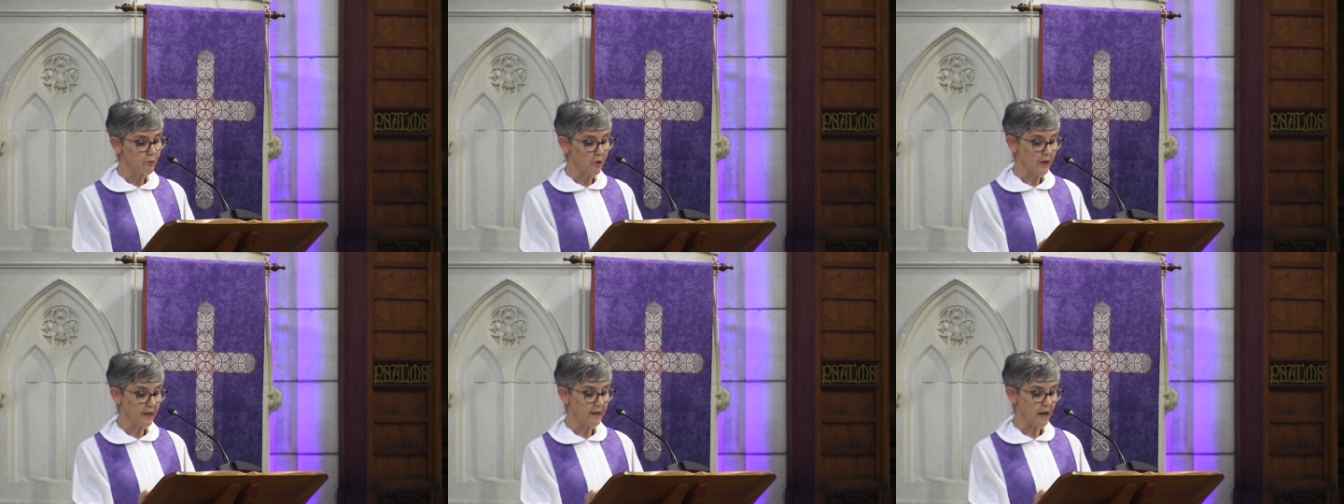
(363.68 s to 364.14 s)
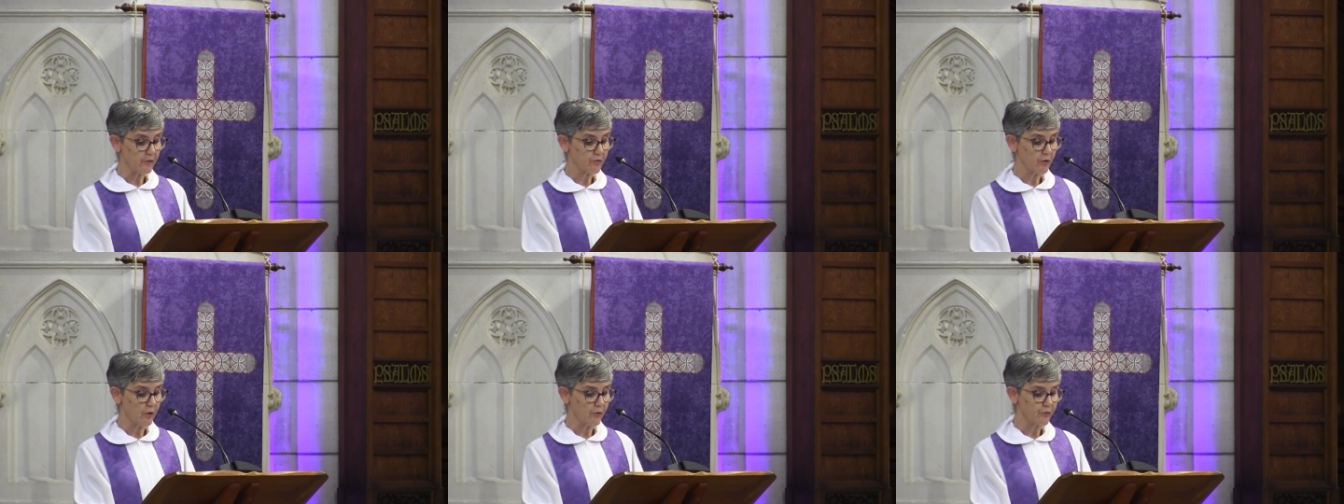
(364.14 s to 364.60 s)
for in
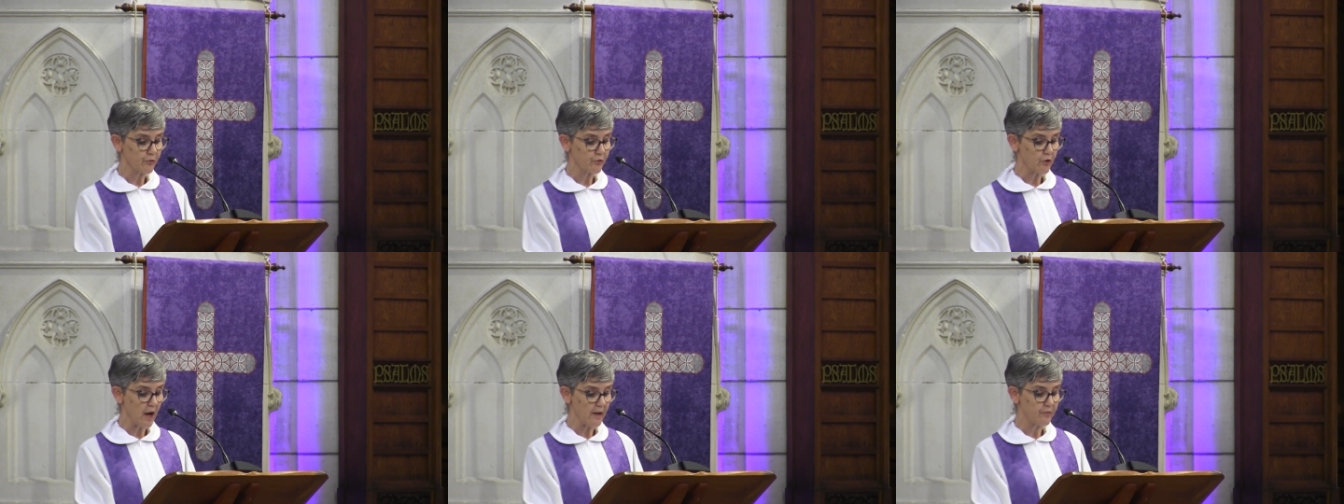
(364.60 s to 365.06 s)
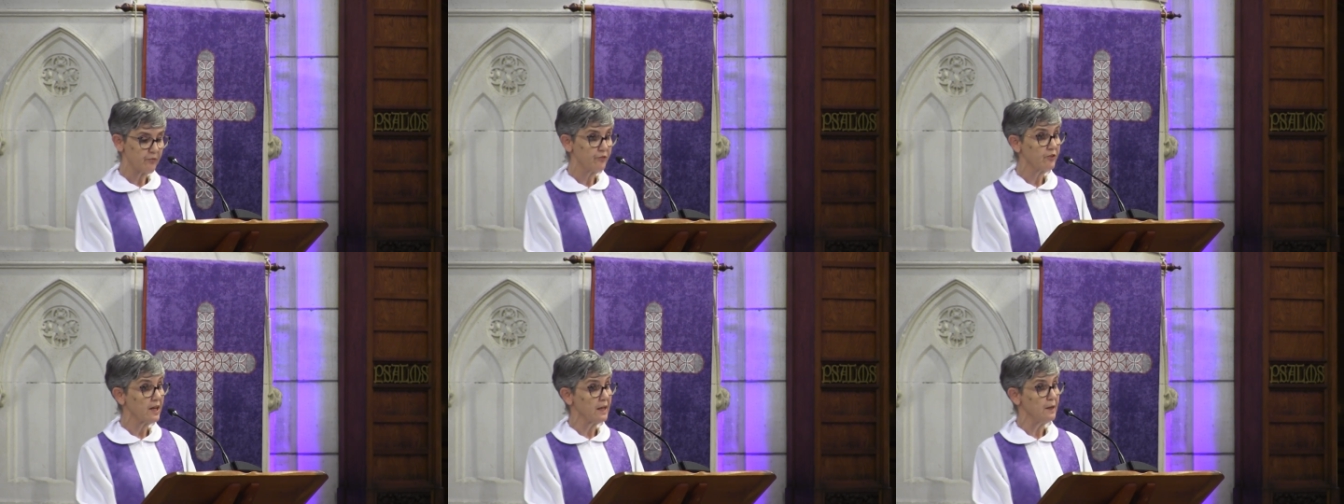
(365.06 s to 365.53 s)
ourselves drives
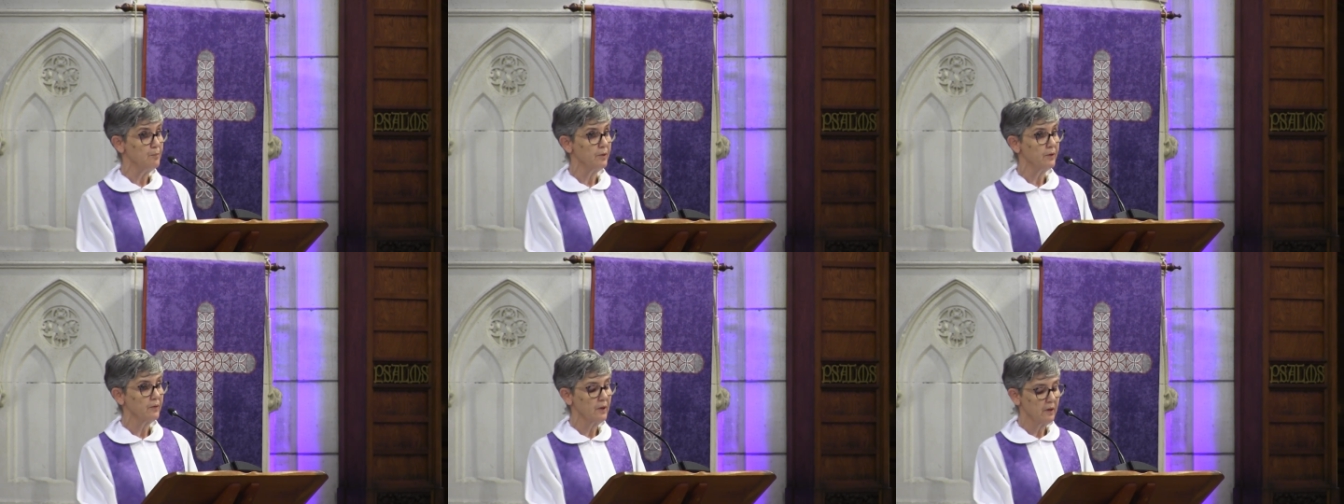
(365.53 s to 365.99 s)
deep,